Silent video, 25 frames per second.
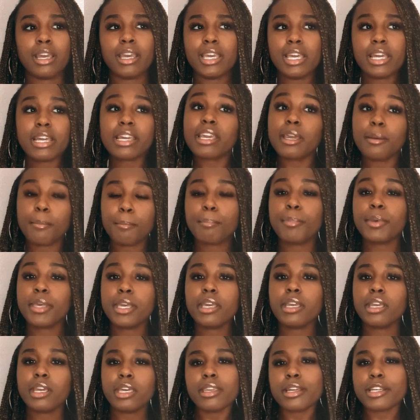it can
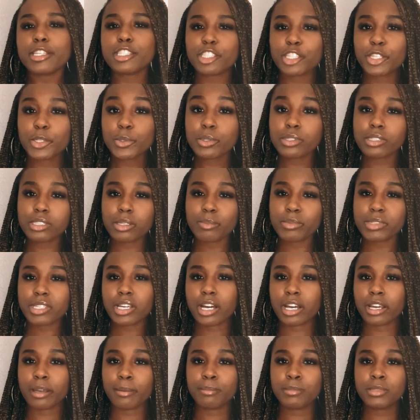be an excuse
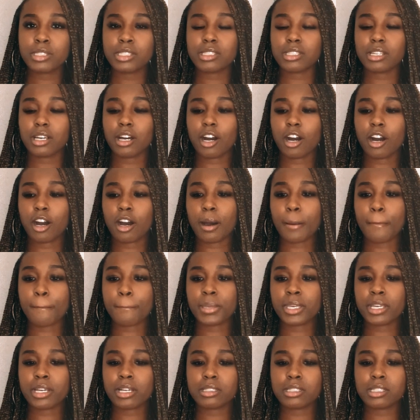sometimes,
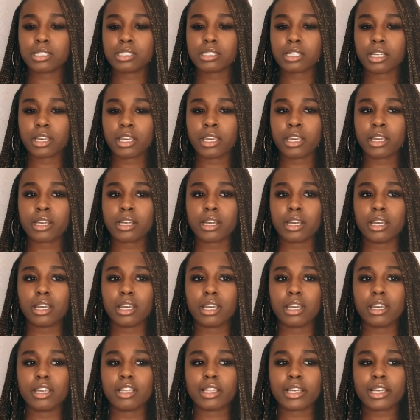because it's like
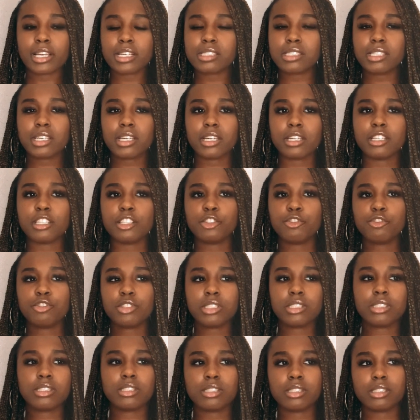I said,
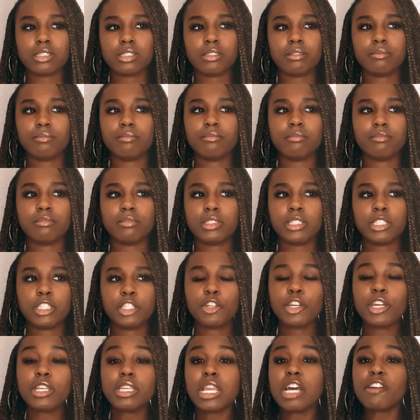you
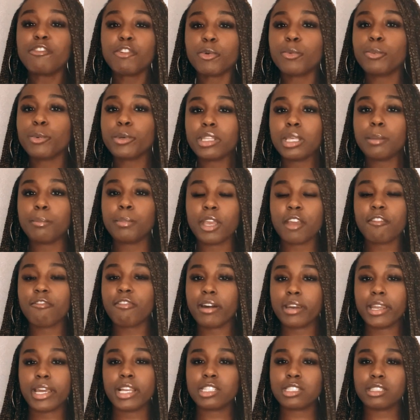can never really be
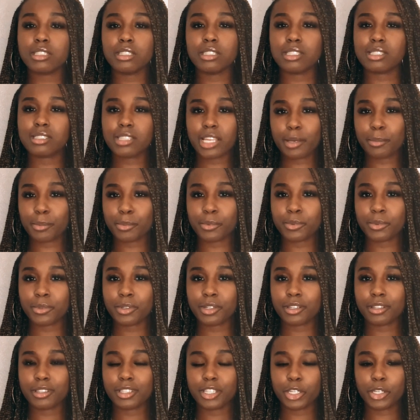financially stable,
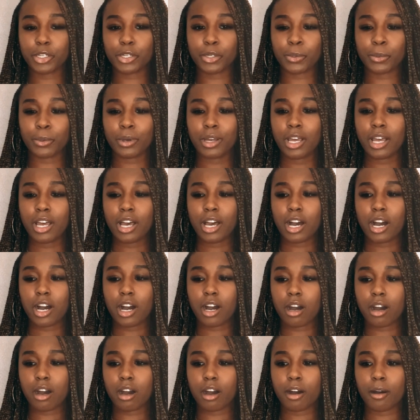you know,
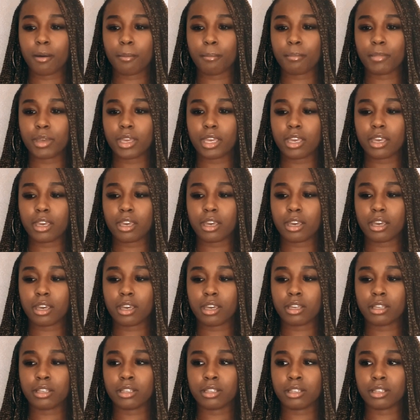
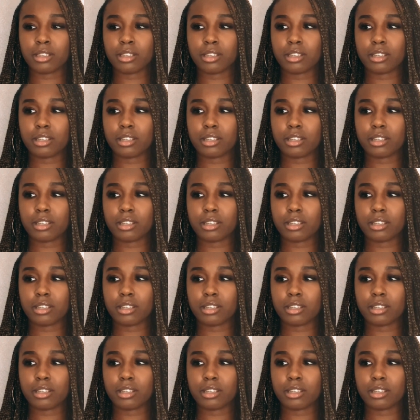and